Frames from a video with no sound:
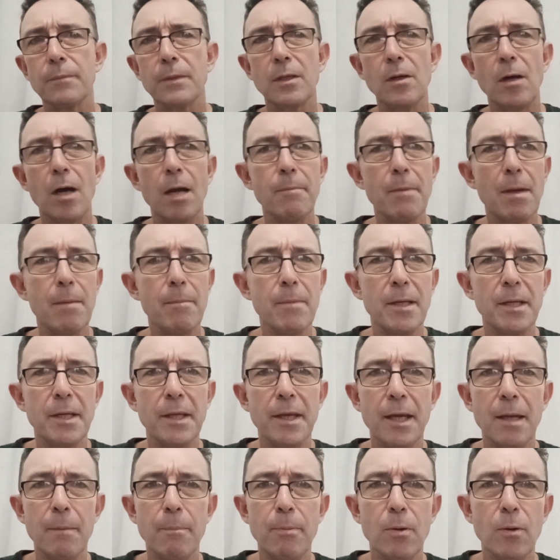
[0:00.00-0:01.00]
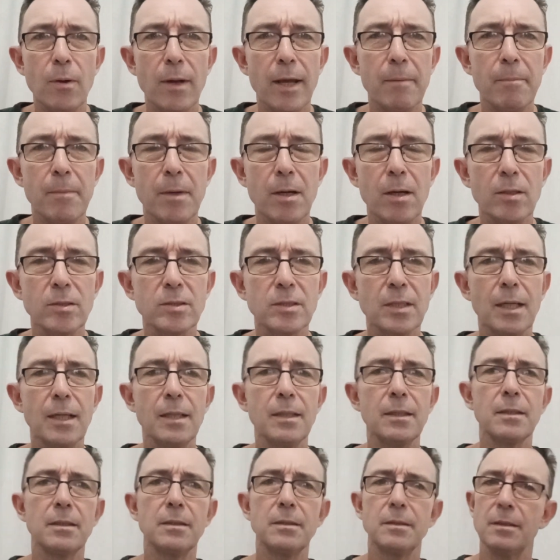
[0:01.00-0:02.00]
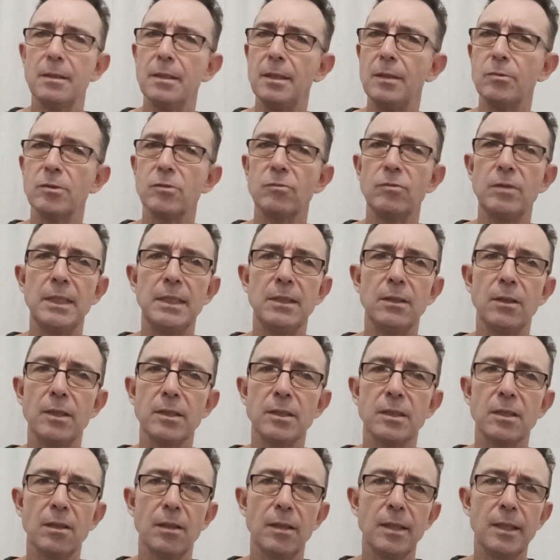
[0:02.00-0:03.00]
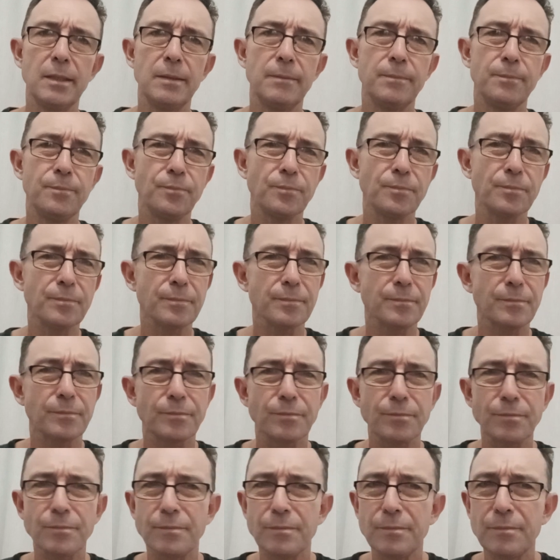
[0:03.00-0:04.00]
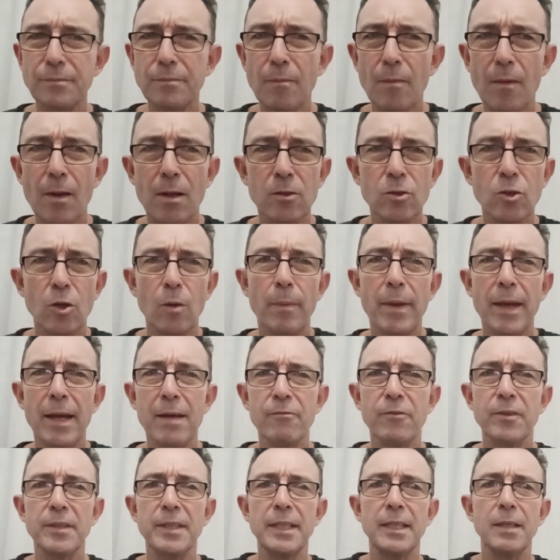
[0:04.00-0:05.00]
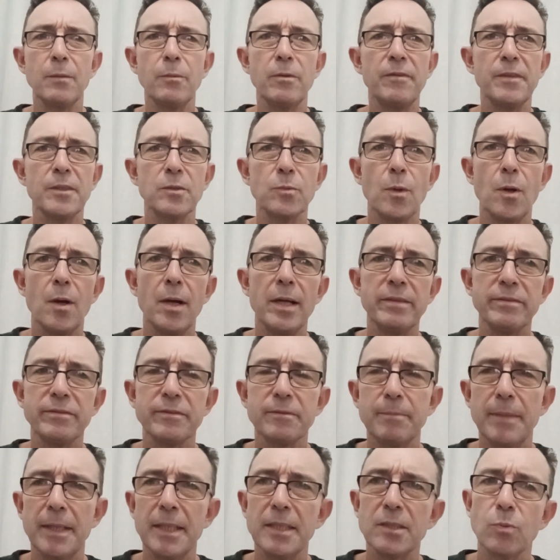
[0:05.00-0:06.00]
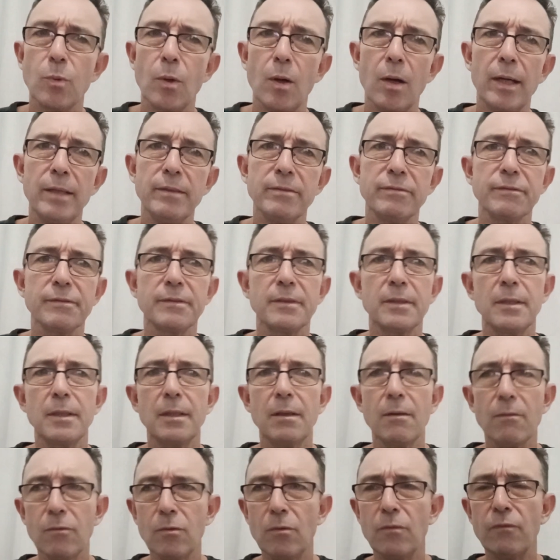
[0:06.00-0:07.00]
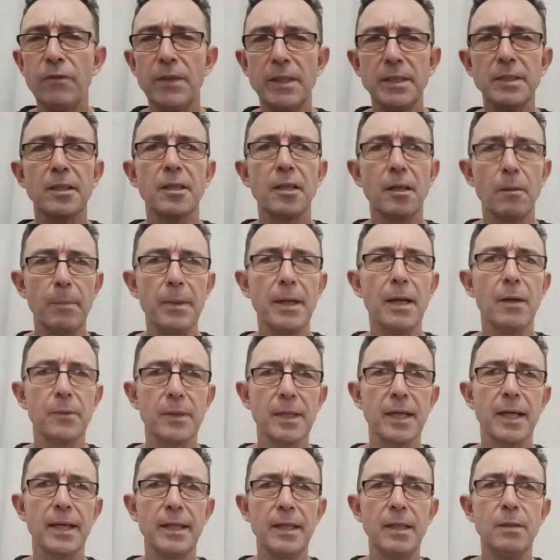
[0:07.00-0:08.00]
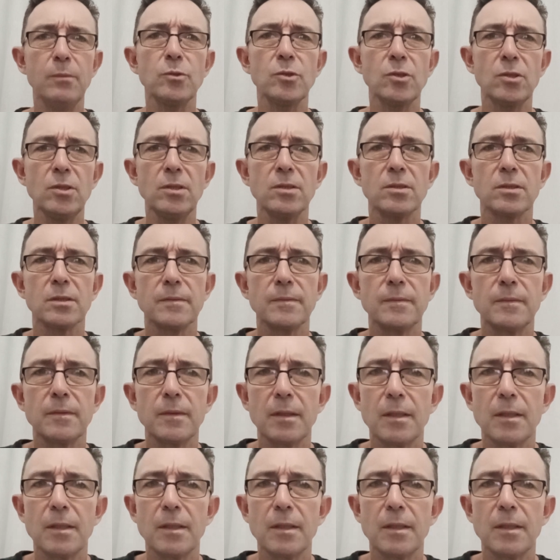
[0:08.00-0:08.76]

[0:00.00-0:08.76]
Guy met me at the airport, headmaster. He was a really nice guy. Took me out for dinner with his wife, met his wife. Thought things are going to be okay. It was good.